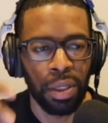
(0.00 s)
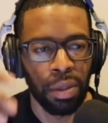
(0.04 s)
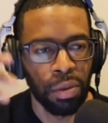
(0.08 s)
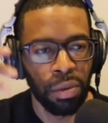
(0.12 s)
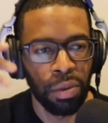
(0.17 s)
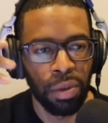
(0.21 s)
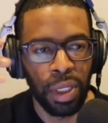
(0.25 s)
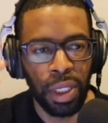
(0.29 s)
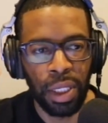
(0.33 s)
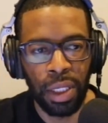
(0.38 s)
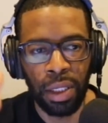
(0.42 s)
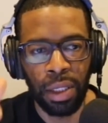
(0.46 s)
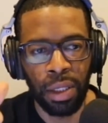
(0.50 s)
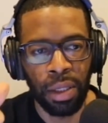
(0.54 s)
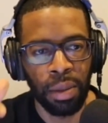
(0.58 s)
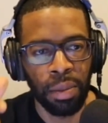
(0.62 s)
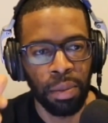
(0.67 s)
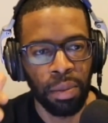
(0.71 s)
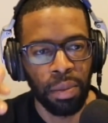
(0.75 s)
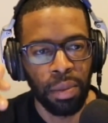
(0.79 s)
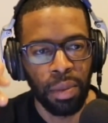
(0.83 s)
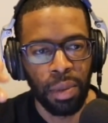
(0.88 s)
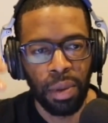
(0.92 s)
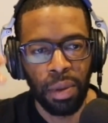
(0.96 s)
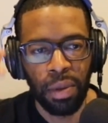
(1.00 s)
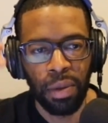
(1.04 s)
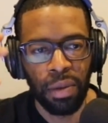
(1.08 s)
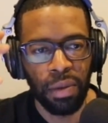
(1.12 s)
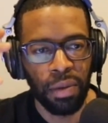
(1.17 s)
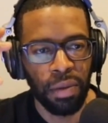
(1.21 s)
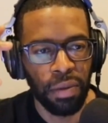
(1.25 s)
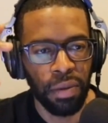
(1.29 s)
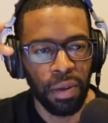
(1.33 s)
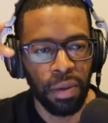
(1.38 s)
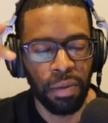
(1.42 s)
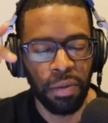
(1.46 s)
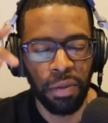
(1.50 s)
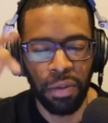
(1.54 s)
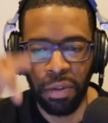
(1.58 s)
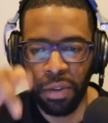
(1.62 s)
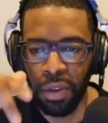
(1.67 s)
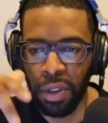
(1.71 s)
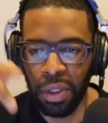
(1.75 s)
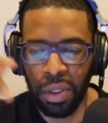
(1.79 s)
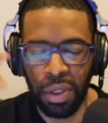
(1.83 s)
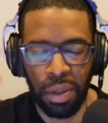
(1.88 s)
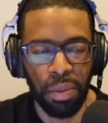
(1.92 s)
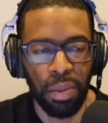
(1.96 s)
Funny enough, I never read the
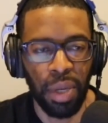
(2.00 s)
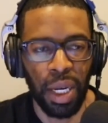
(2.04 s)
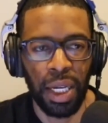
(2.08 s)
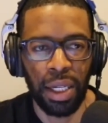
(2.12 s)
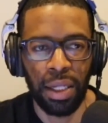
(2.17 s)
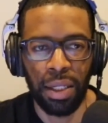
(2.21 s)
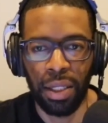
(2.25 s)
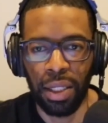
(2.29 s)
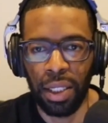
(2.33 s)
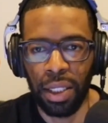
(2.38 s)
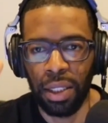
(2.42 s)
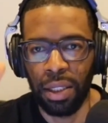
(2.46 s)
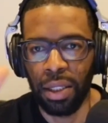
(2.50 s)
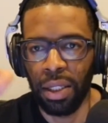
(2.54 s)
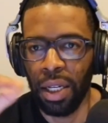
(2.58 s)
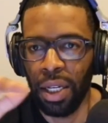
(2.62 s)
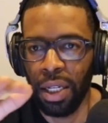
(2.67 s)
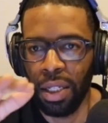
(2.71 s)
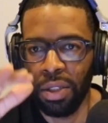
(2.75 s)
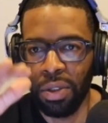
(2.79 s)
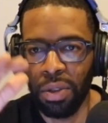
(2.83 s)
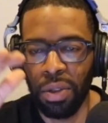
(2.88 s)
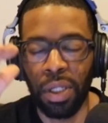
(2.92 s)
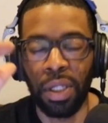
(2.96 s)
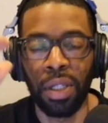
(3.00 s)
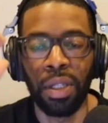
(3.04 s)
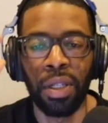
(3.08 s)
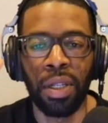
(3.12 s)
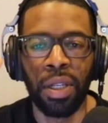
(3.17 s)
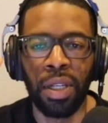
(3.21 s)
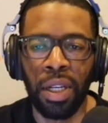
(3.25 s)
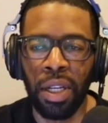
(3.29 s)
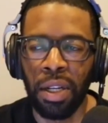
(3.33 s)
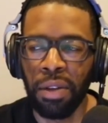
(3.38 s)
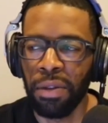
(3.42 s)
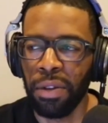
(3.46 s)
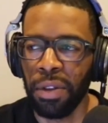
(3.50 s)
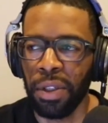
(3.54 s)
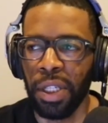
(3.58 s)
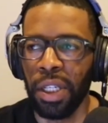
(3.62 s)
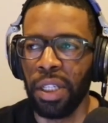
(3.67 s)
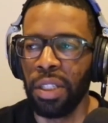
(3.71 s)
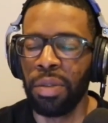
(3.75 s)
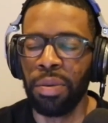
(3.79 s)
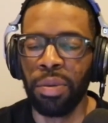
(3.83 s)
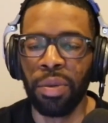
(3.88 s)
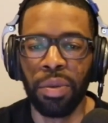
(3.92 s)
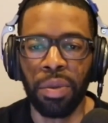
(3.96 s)
books, and they're just sitting there collecting dust. But maybe
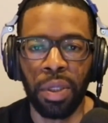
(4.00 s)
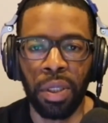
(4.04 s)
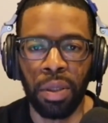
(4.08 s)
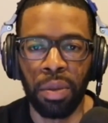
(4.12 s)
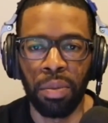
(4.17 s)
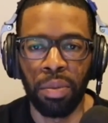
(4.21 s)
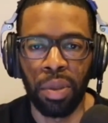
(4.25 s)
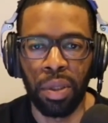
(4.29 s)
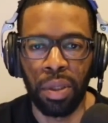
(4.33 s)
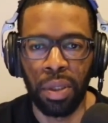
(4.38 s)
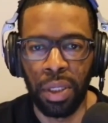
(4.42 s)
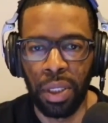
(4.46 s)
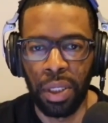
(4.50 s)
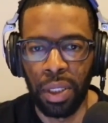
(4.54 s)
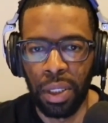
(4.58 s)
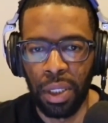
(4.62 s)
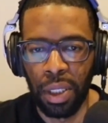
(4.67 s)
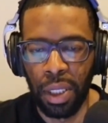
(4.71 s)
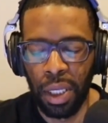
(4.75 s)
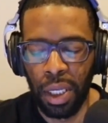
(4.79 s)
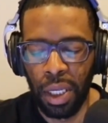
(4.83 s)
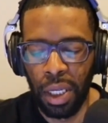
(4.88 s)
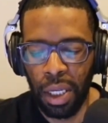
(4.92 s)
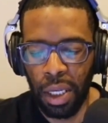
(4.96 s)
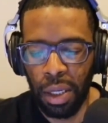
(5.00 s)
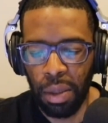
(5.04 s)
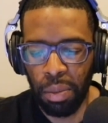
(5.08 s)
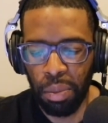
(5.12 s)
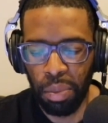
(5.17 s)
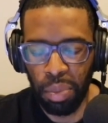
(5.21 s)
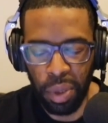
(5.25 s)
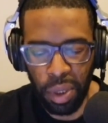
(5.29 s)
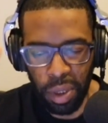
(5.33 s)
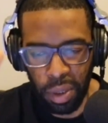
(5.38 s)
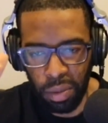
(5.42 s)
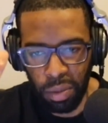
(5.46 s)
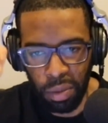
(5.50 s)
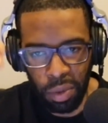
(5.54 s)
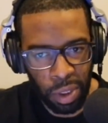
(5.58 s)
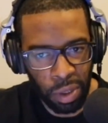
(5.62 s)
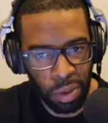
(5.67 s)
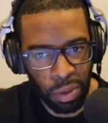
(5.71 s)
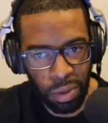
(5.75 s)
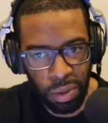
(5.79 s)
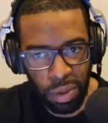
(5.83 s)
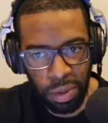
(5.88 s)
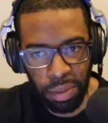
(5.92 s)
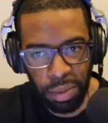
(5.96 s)
one day I'll pick them up and read them.
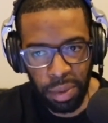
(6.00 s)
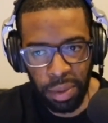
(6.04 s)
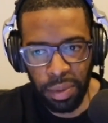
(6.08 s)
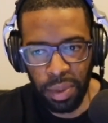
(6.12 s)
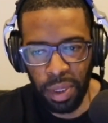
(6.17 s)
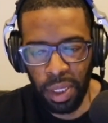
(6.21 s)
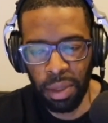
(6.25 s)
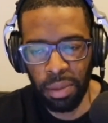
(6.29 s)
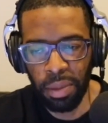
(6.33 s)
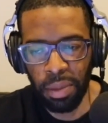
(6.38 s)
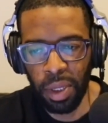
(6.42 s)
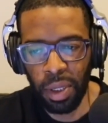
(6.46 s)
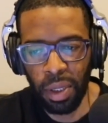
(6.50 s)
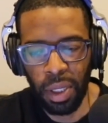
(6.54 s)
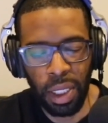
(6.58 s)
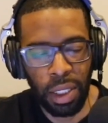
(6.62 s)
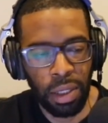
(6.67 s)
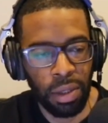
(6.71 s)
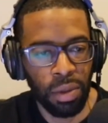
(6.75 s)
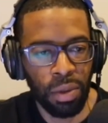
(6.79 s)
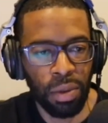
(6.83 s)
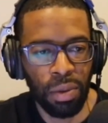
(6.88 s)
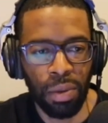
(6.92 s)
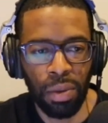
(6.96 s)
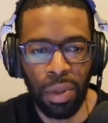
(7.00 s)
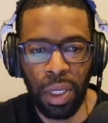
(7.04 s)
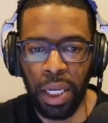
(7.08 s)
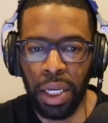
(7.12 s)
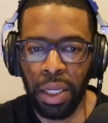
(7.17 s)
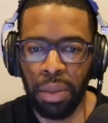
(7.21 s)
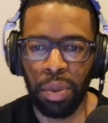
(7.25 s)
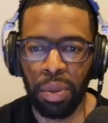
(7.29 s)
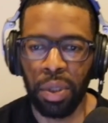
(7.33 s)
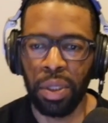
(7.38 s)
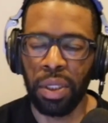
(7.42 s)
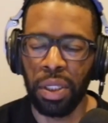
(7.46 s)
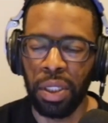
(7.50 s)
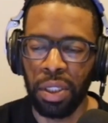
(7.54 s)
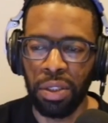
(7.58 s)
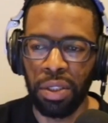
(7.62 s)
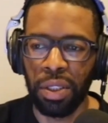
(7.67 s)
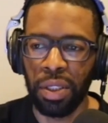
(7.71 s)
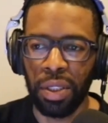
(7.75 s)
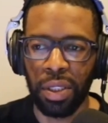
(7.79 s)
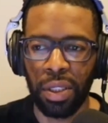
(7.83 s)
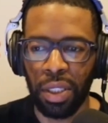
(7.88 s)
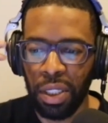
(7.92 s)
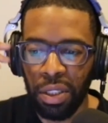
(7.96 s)
But as I got a bit
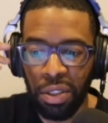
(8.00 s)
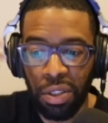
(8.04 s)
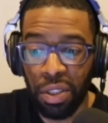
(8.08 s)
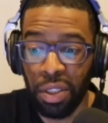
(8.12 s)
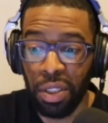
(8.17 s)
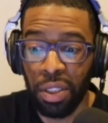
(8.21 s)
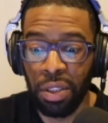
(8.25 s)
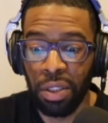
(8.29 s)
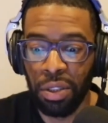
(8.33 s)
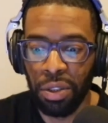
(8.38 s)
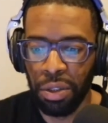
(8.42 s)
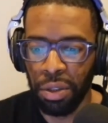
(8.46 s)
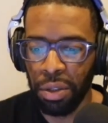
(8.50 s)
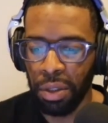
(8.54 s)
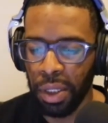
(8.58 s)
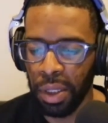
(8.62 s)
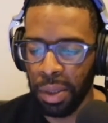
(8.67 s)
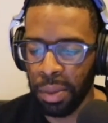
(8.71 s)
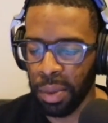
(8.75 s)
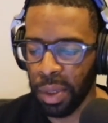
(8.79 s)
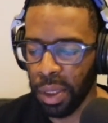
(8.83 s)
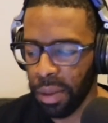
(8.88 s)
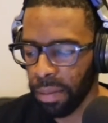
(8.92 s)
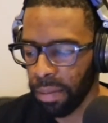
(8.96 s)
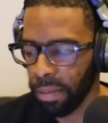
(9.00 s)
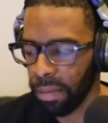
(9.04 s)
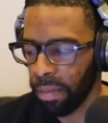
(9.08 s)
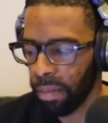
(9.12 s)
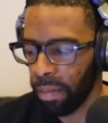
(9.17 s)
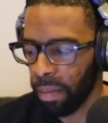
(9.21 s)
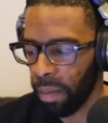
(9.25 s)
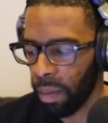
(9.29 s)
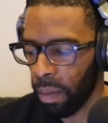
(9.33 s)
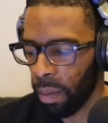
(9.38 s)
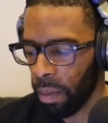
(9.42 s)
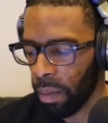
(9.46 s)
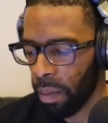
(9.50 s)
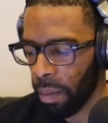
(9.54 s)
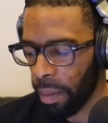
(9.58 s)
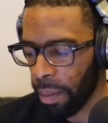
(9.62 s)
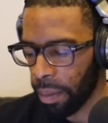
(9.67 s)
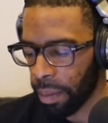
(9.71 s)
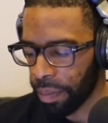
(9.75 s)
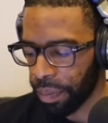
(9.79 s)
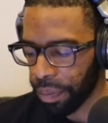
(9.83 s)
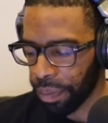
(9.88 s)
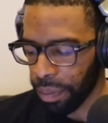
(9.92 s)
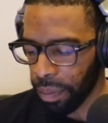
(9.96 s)
older, it started to
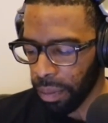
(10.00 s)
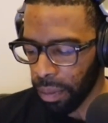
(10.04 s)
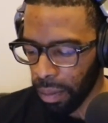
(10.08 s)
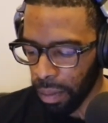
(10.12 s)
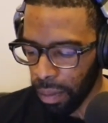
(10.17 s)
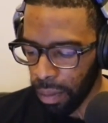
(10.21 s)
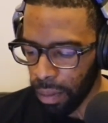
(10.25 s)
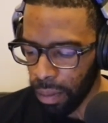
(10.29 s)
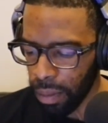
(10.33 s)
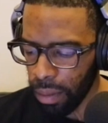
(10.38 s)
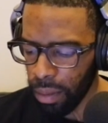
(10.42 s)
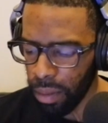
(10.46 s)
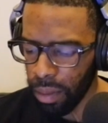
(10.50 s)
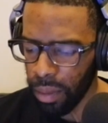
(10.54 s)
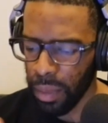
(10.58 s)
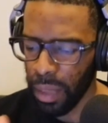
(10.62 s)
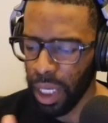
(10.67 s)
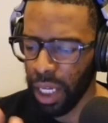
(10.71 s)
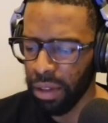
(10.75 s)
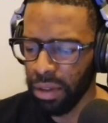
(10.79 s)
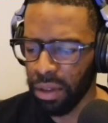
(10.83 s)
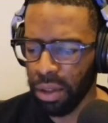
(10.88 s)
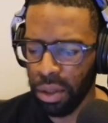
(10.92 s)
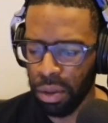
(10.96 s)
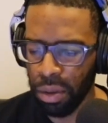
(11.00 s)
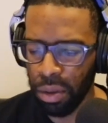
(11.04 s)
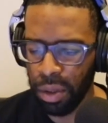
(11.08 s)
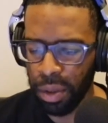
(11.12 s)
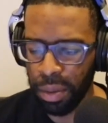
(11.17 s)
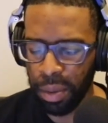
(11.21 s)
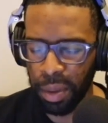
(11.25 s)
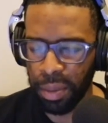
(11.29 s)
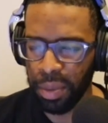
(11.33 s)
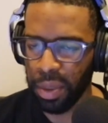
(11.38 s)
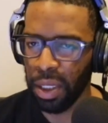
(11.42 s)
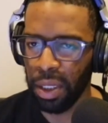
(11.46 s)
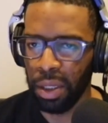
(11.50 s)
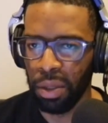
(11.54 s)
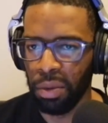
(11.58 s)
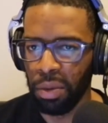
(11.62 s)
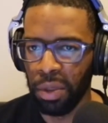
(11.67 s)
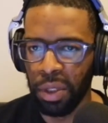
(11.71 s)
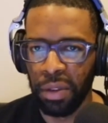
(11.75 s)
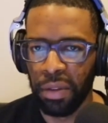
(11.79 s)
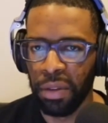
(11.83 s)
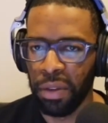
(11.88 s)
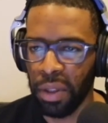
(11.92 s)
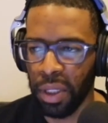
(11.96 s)
become more interesting to me. And
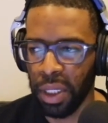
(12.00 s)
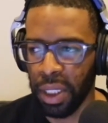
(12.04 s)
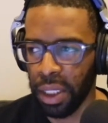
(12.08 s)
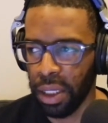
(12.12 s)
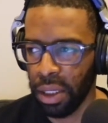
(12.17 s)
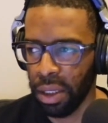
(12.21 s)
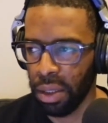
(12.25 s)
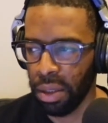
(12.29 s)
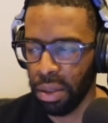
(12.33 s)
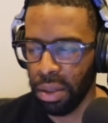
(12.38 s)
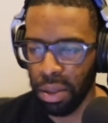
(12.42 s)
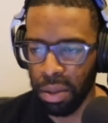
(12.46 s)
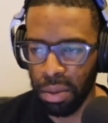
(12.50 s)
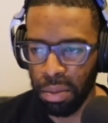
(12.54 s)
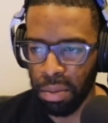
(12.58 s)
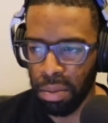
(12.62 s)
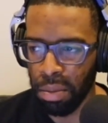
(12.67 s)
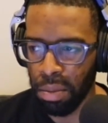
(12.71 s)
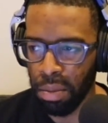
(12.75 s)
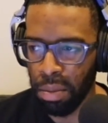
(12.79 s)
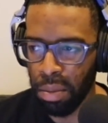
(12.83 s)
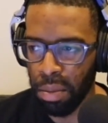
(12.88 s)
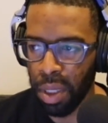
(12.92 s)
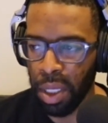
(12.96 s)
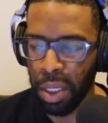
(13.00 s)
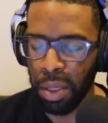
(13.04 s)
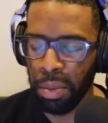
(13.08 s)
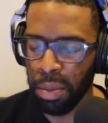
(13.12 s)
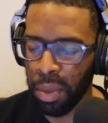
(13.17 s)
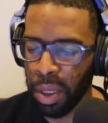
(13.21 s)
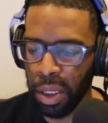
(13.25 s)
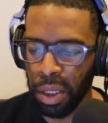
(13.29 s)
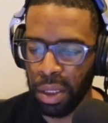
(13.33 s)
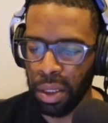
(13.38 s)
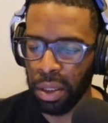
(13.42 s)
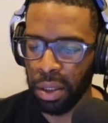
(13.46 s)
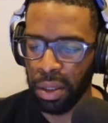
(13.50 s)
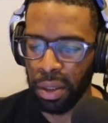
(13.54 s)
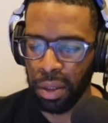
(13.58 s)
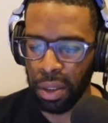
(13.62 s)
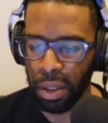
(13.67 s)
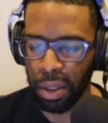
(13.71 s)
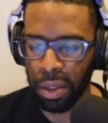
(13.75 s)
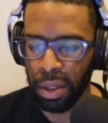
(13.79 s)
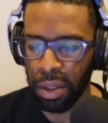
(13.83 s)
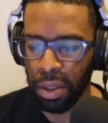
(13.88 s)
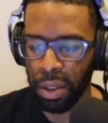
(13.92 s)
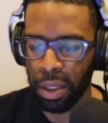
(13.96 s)
what was something that used to
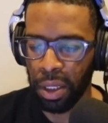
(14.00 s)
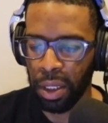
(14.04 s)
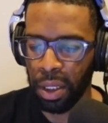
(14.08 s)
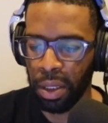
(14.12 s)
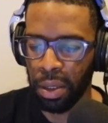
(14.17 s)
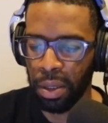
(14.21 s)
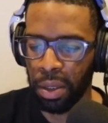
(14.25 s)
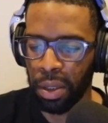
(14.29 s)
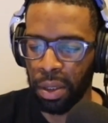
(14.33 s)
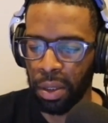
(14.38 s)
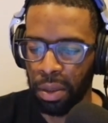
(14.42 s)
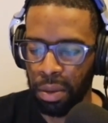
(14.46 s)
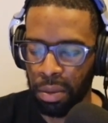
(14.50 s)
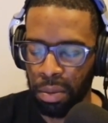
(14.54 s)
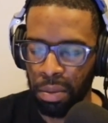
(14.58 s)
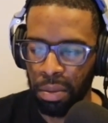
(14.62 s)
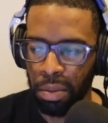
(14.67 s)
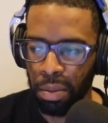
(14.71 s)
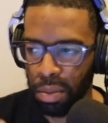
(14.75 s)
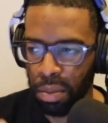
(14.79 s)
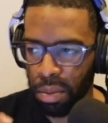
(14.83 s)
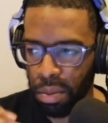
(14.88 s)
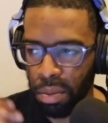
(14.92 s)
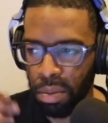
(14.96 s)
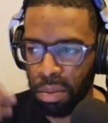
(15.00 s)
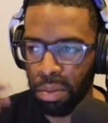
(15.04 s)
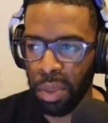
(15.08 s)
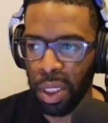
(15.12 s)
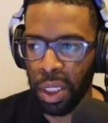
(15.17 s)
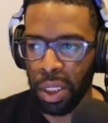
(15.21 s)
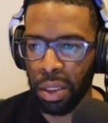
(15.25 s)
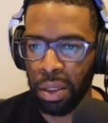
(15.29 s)
frustrate me is now something that I